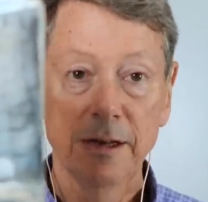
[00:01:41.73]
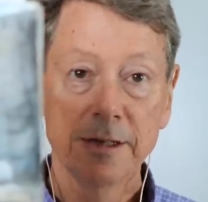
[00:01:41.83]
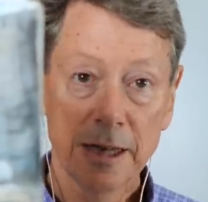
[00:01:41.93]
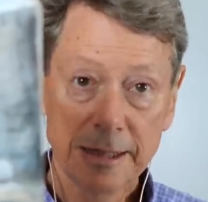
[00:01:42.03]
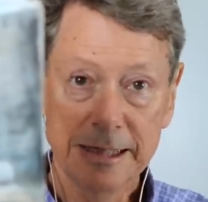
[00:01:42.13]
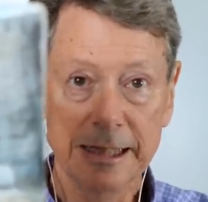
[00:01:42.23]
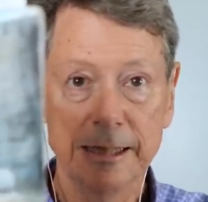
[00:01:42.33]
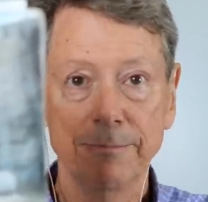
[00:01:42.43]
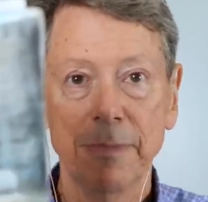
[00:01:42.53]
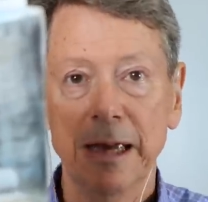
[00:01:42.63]

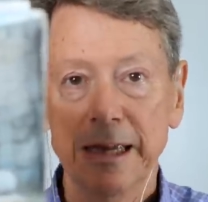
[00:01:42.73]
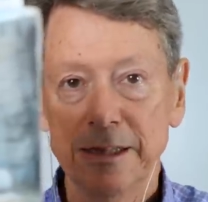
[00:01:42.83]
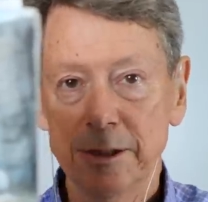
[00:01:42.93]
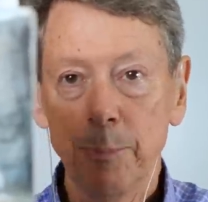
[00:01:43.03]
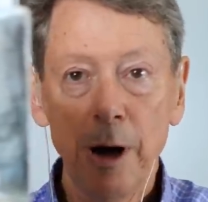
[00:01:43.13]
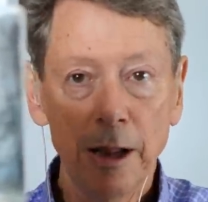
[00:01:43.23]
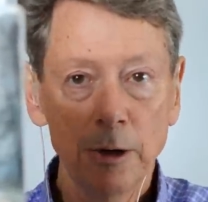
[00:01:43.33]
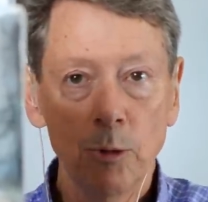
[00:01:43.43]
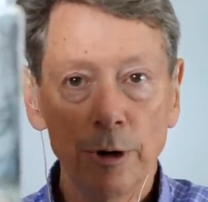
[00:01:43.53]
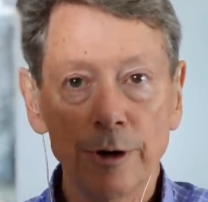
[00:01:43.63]
Sati is the
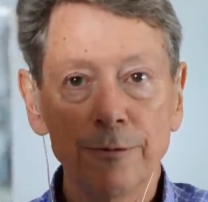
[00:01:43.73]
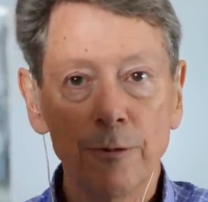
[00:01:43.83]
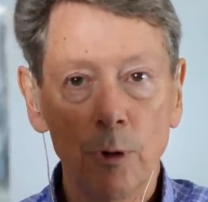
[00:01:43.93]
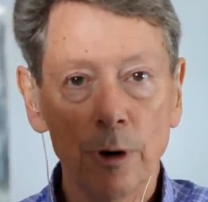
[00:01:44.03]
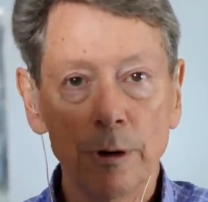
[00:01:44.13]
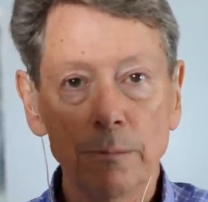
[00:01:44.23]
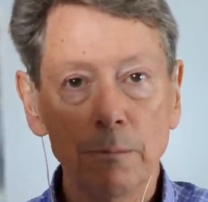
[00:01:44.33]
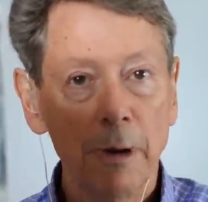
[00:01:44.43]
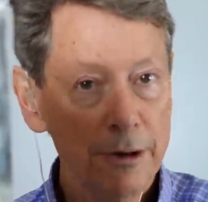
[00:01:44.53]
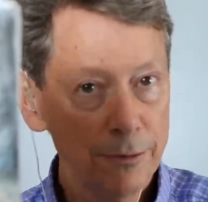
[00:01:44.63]
Pali word for
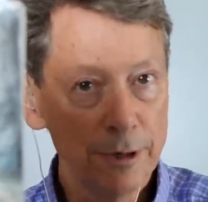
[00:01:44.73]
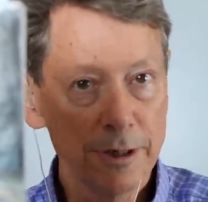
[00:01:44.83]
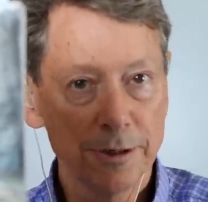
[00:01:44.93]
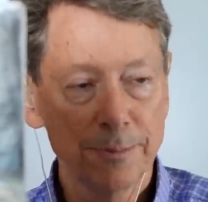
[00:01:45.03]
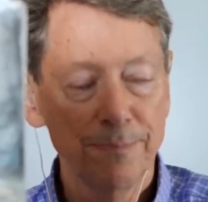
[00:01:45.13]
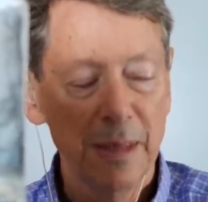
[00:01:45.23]
mindfulness,